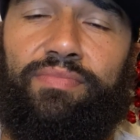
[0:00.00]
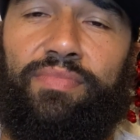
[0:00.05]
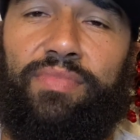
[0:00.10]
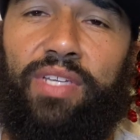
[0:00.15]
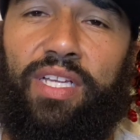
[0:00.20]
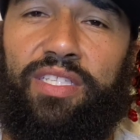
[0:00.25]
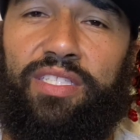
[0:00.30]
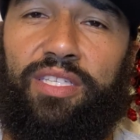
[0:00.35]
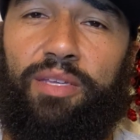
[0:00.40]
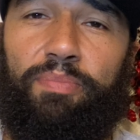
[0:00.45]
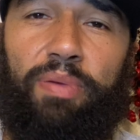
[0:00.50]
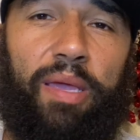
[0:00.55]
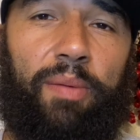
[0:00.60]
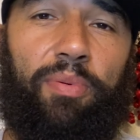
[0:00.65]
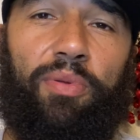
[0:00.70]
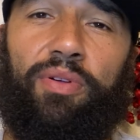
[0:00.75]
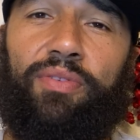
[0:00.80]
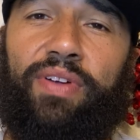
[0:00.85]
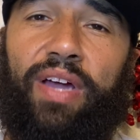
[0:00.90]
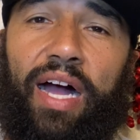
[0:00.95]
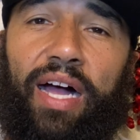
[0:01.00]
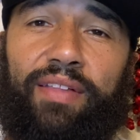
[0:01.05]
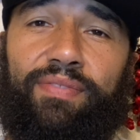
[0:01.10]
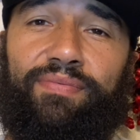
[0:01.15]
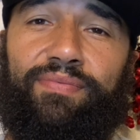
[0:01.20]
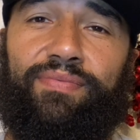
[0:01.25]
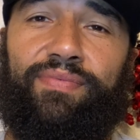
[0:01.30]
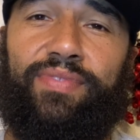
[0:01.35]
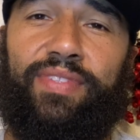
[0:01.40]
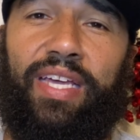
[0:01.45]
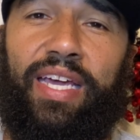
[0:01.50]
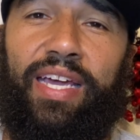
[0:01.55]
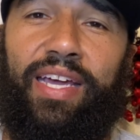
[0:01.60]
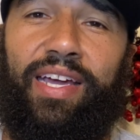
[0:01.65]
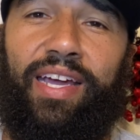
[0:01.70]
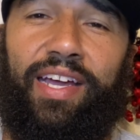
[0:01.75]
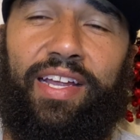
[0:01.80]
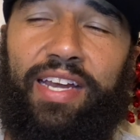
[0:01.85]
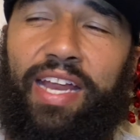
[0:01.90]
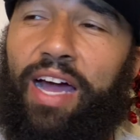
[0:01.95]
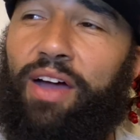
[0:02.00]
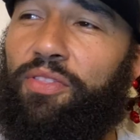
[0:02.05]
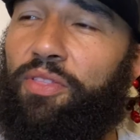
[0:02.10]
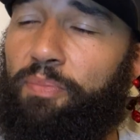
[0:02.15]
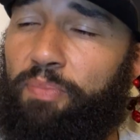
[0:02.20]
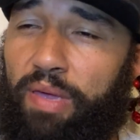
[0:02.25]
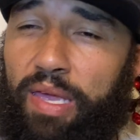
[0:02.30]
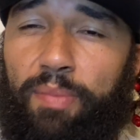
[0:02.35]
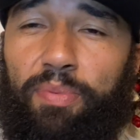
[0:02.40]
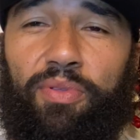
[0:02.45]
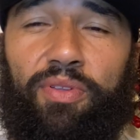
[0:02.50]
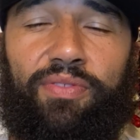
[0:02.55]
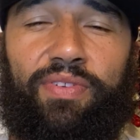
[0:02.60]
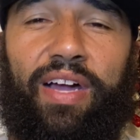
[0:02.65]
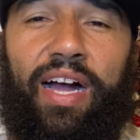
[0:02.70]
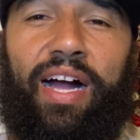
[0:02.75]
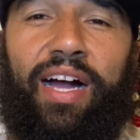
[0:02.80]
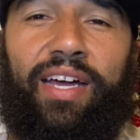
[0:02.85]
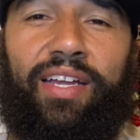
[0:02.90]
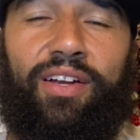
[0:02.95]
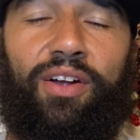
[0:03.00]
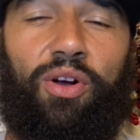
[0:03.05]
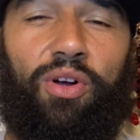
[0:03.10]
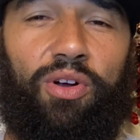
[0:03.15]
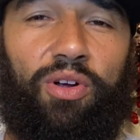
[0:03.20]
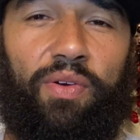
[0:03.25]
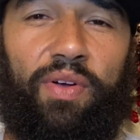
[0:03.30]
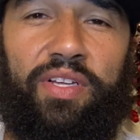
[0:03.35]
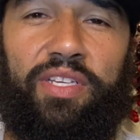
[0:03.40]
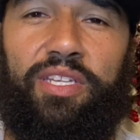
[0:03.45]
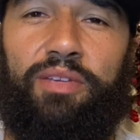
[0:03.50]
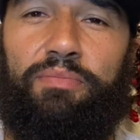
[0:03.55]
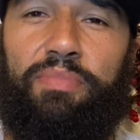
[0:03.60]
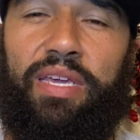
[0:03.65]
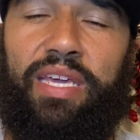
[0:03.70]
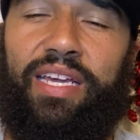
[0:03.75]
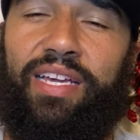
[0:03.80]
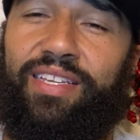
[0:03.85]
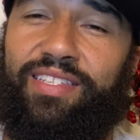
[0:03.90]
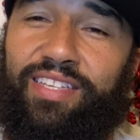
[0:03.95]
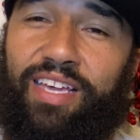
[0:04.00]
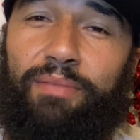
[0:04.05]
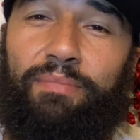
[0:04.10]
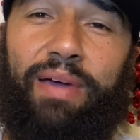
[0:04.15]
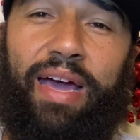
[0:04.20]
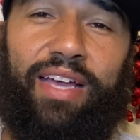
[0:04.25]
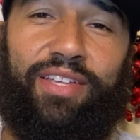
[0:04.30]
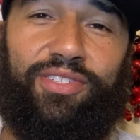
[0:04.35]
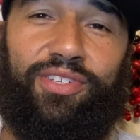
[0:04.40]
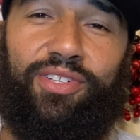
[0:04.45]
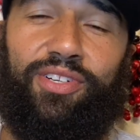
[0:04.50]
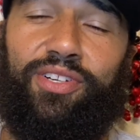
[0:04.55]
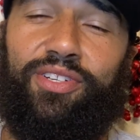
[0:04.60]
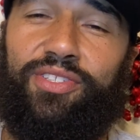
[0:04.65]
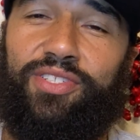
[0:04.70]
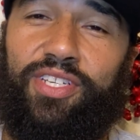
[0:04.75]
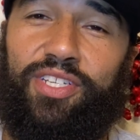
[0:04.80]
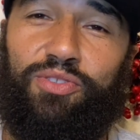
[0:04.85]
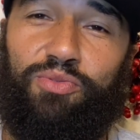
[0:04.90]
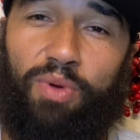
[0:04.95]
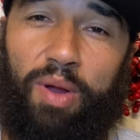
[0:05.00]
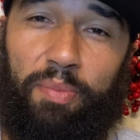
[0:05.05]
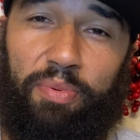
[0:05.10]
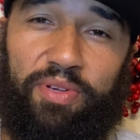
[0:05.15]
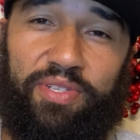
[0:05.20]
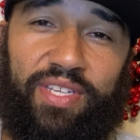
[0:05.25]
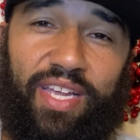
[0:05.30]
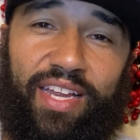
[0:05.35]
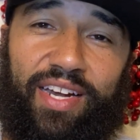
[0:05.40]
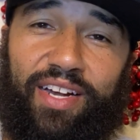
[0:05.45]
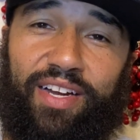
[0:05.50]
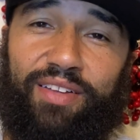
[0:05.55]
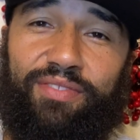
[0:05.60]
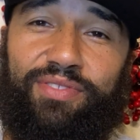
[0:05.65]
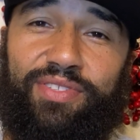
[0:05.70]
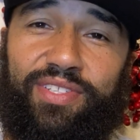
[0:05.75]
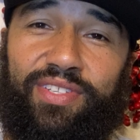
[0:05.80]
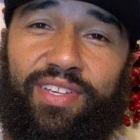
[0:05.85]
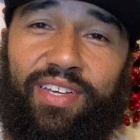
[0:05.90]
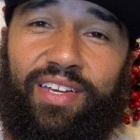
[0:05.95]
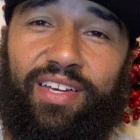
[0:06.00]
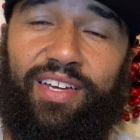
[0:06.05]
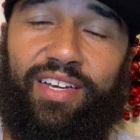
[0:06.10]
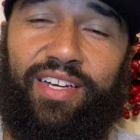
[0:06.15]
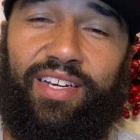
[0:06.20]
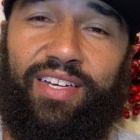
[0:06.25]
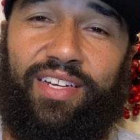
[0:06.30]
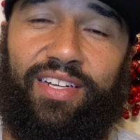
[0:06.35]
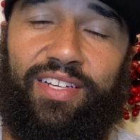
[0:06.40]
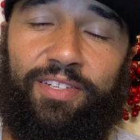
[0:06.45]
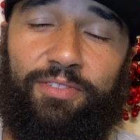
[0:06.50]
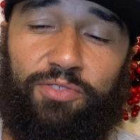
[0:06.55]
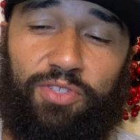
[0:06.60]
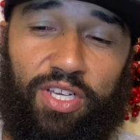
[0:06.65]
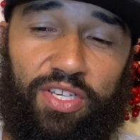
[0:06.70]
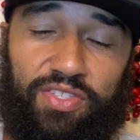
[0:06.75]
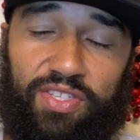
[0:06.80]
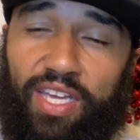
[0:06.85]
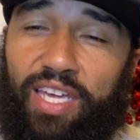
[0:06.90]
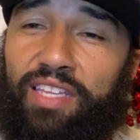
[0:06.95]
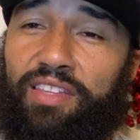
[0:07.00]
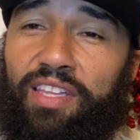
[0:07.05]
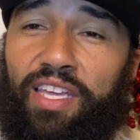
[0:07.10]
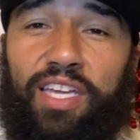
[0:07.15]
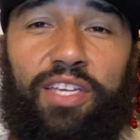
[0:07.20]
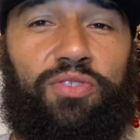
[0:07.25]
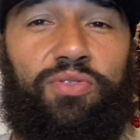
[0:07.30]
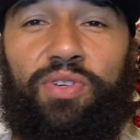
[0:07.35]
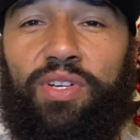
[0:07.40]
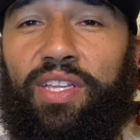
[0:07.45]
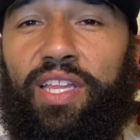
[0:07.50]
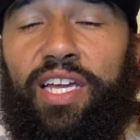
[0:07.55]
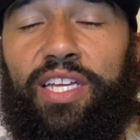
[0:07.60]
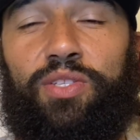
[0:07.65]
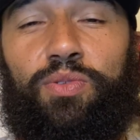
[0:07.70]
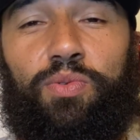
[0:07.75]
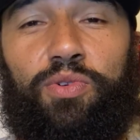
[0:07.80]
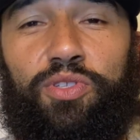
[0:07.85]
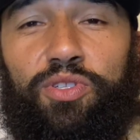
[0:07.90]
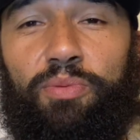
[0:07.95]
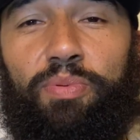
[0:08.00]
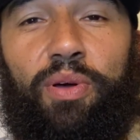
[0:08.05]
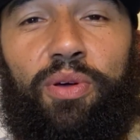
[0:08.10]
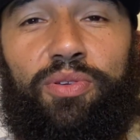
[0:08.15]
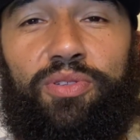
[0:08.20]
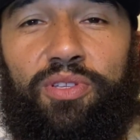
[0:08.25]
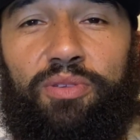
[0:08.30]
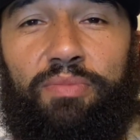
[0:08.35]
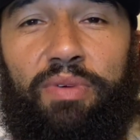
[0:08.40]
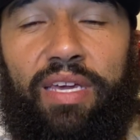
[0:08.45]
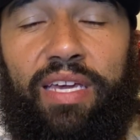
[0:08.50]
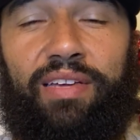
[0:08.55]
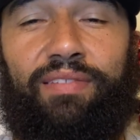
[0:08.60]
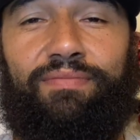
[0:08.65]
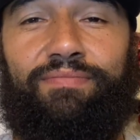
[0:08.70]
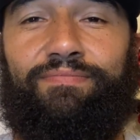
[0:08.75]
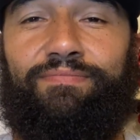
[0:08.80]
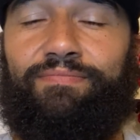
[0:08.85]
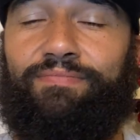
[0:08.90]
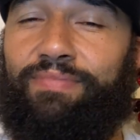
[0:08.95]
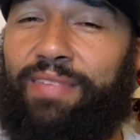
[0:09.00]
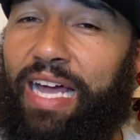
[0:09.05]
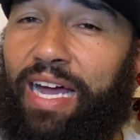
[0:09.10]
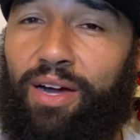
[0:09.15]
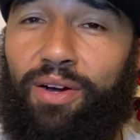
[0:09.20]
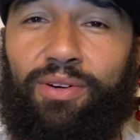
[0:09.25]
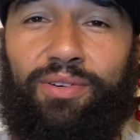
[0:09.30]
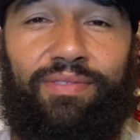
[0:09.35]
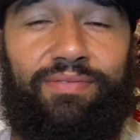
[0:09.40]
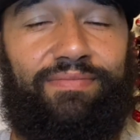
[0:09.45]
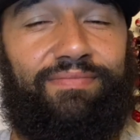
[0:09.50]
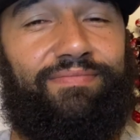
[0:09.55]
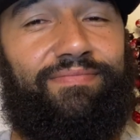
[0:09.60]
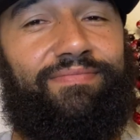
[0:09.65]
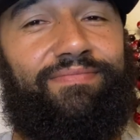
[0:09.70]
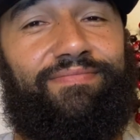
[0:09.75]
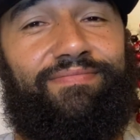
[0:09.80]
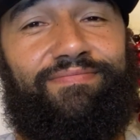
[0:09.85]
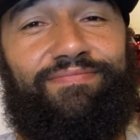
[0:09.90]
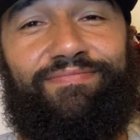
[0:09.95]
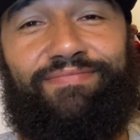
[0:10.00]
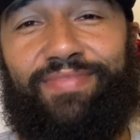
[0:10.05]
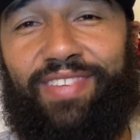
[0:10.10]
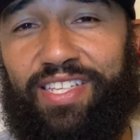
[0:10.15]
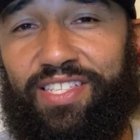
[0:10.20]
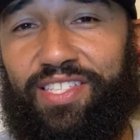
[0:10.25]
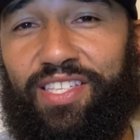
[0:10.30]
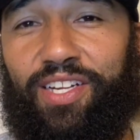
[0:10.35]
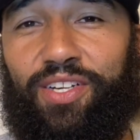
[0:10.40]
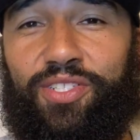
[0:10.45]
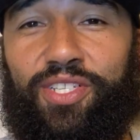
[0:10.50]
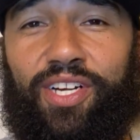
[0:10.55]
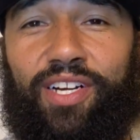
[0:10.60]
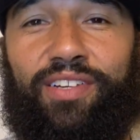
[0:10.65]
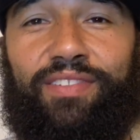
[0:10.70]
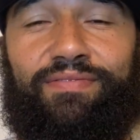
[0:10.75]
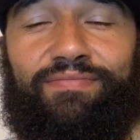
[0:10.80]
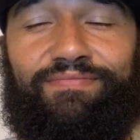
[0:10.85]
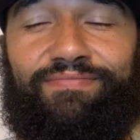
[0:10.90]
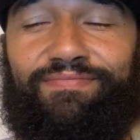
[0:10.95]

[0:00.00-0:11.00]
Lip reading: It's the people of God. And now the people of God are going to be his ambassadors, his representatives, just like the Israelites were supposed to be. Now it's their turn.